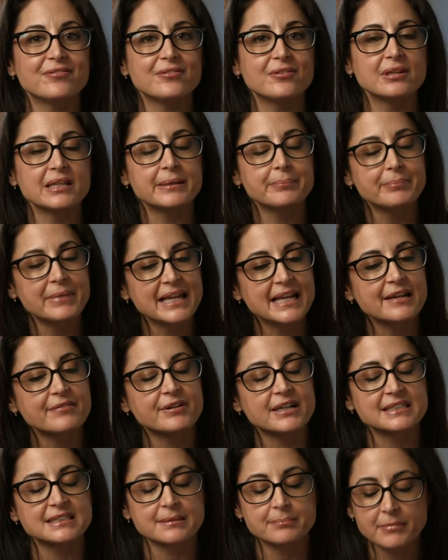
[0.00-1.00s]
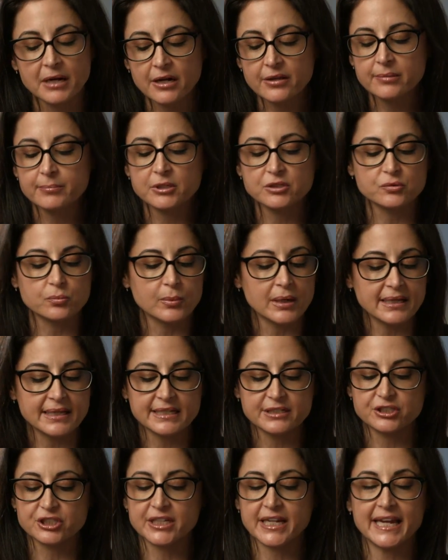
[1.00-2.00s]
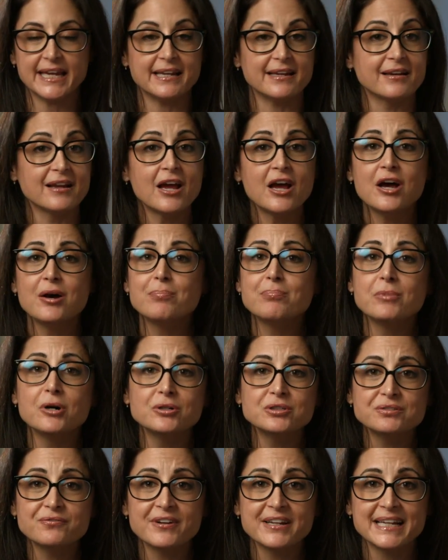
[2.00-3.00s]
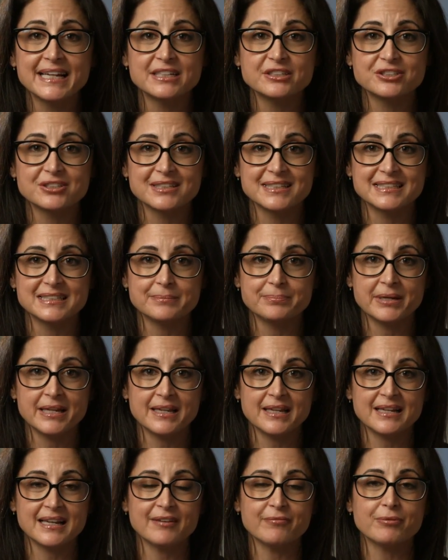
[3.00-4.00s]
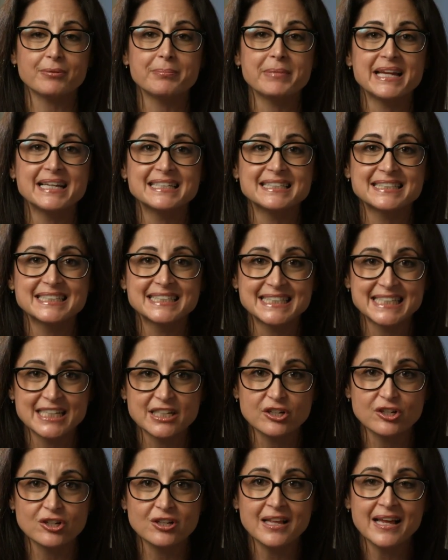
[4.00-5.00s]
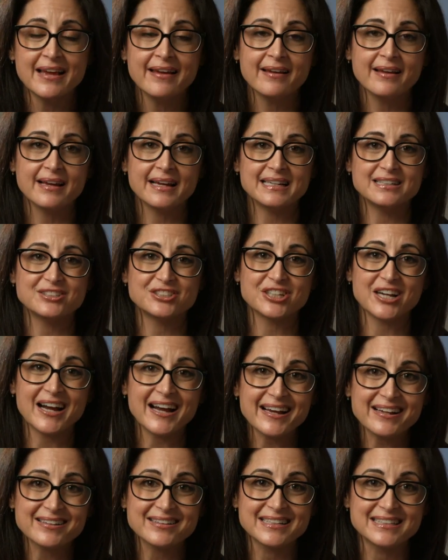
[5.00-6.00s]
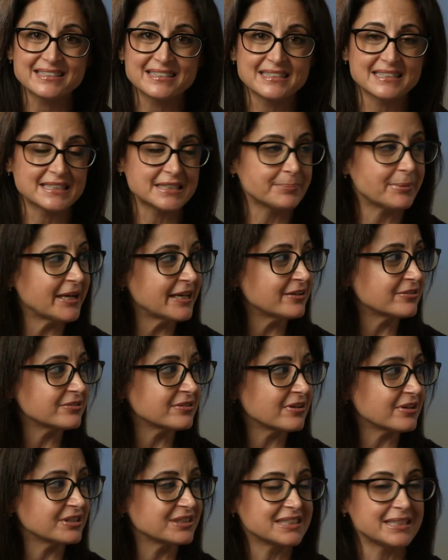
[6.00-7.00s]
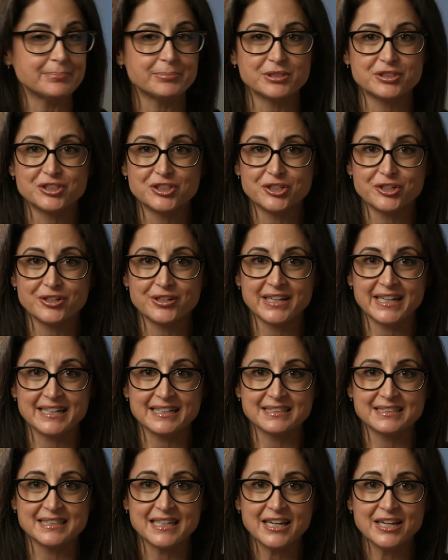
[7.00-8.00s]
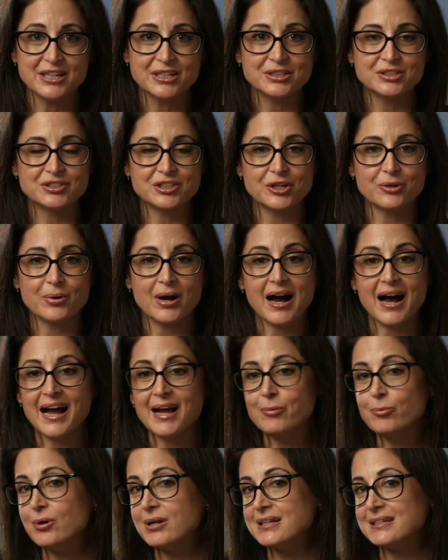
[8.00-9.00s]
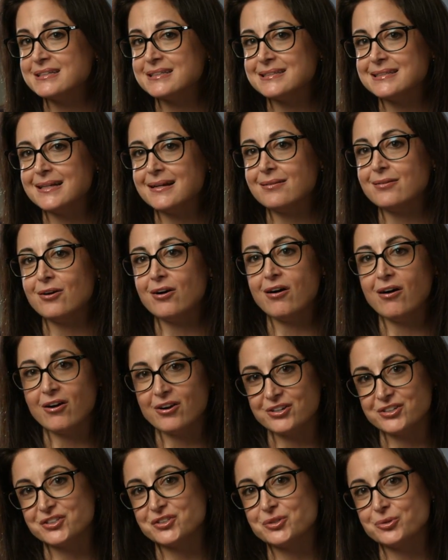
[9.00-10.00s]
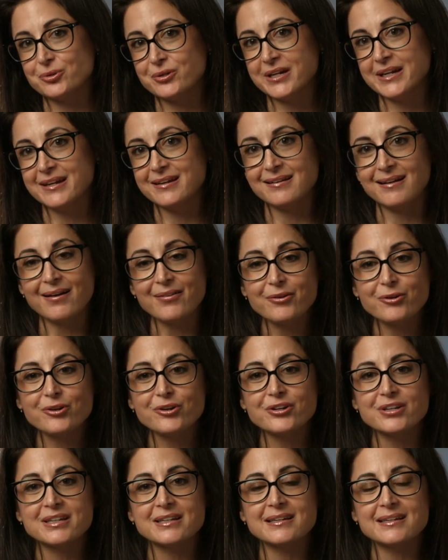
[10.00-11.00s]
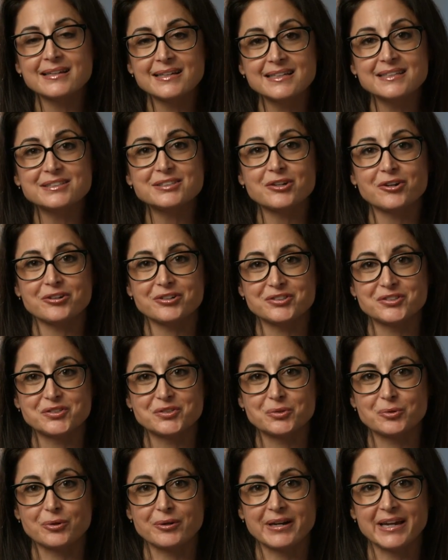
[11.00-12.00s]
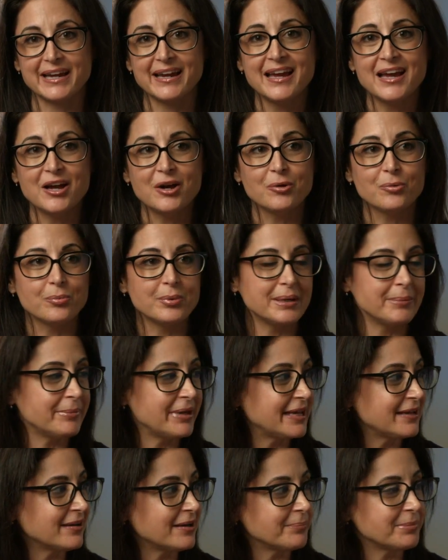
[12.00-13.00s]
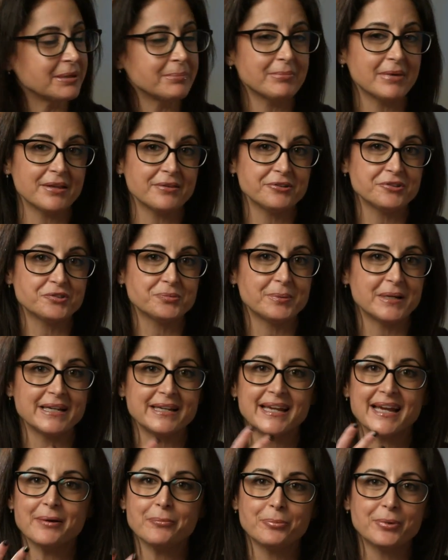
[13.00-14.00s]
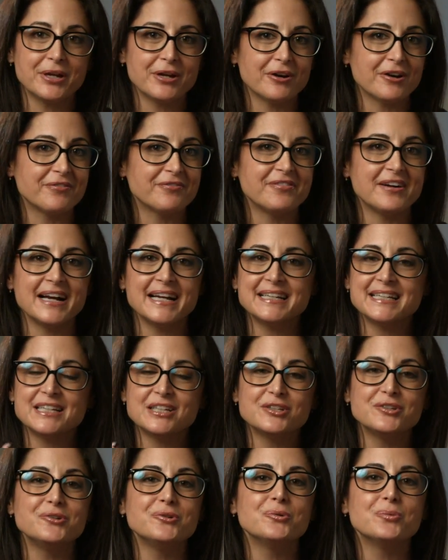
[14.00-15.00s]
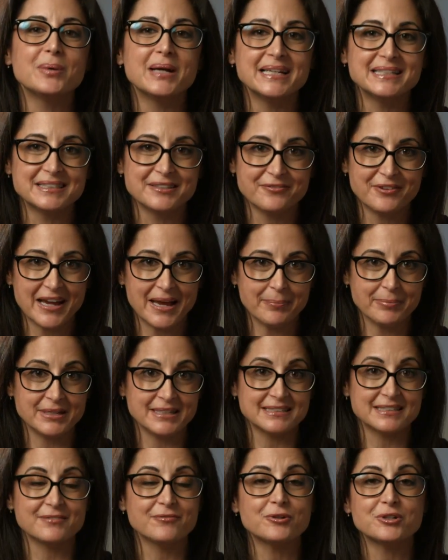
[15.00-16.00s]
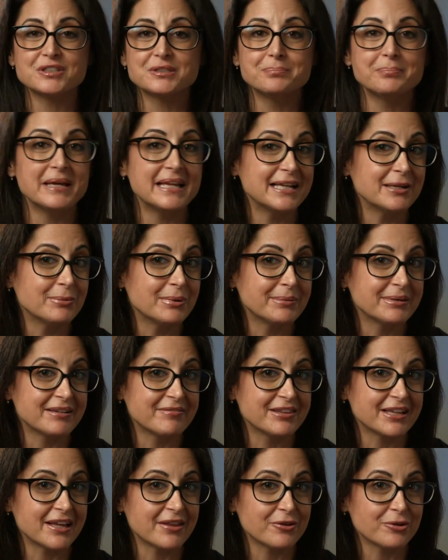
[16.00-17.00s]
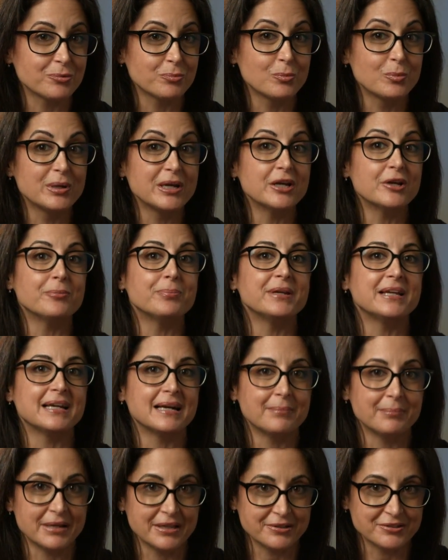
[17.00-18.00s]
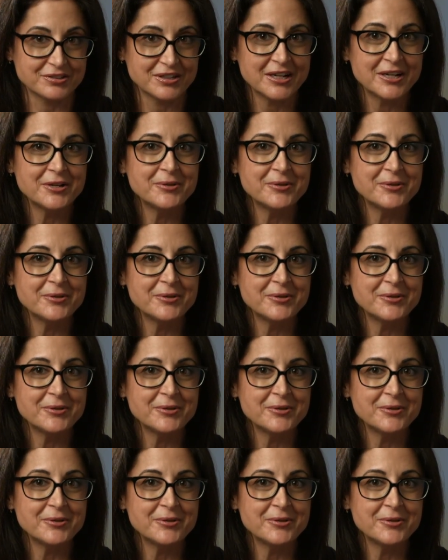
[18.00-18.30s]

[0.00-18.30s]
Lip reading: Only many of us, among the most well-educated, most financially independent, have remained single and childless despite our deepest yearnings. So I wanted to tell our story, and Otherhood is our story. We may not be mothers, but yet we are finding new ways of happiness. Of course, many women of the Otherhood will become mothers.